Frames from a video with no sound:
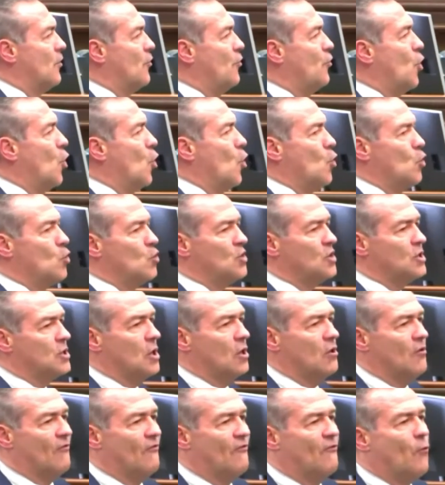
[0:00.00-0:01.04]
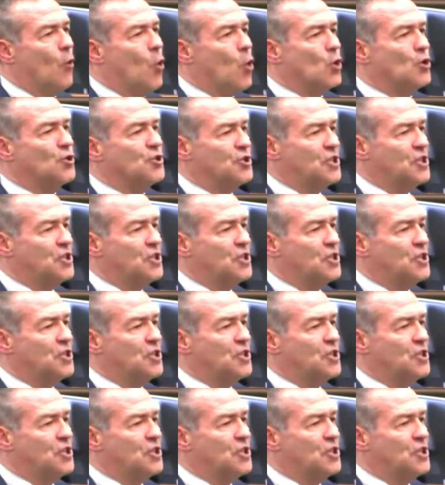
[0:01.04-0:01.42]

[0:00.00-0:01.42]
Those 4